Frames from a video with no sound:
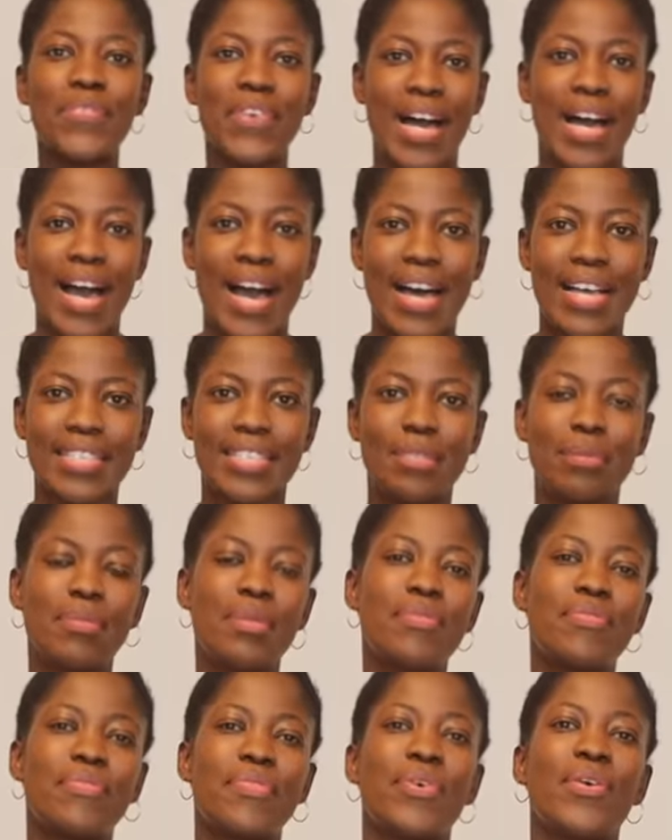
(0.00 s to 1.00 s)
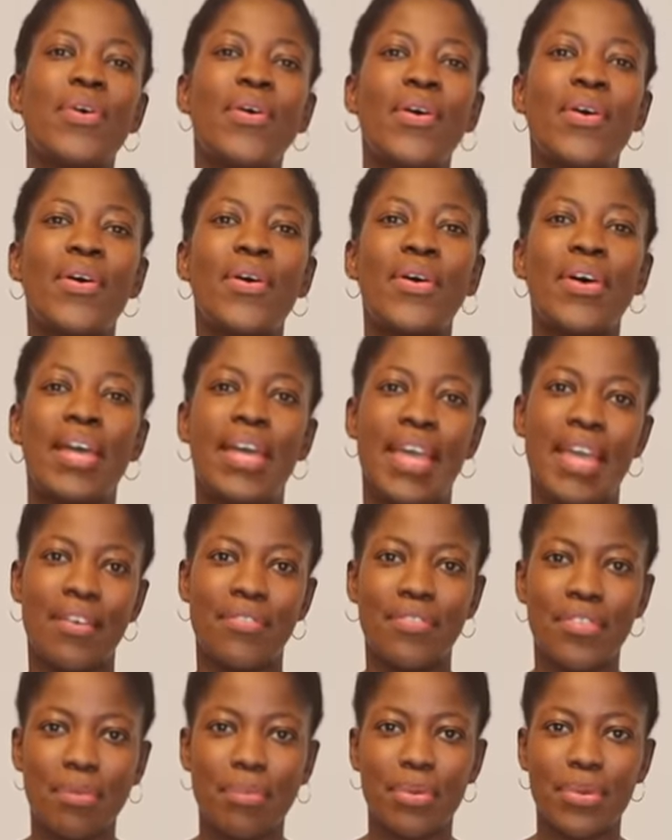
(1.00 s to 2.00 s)
first before
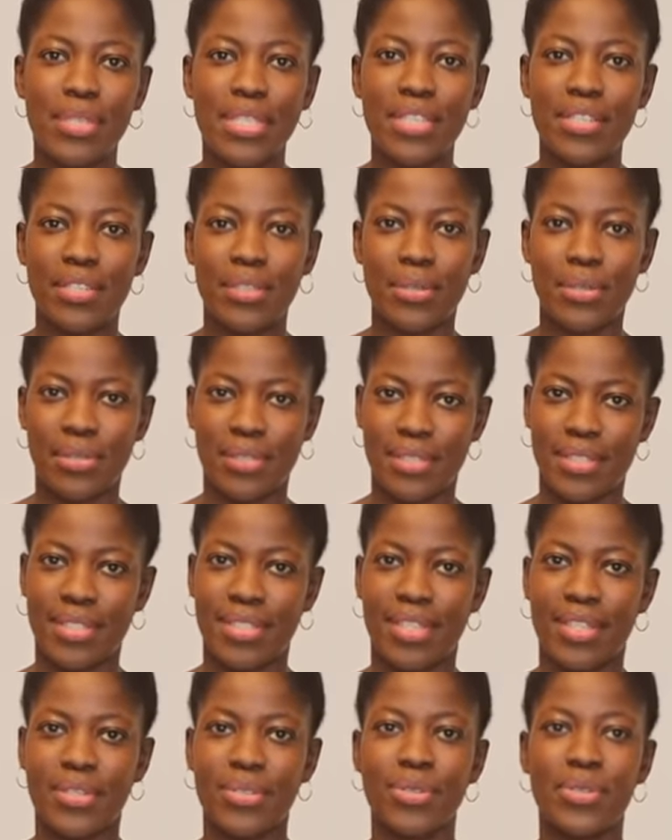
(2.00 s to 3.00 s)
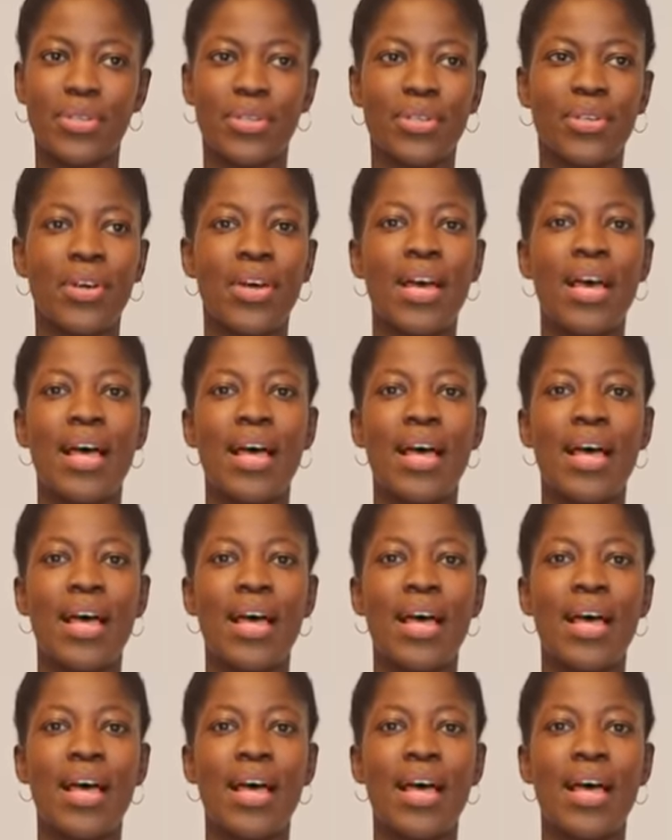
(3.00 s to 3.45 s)
everybody knows, you know.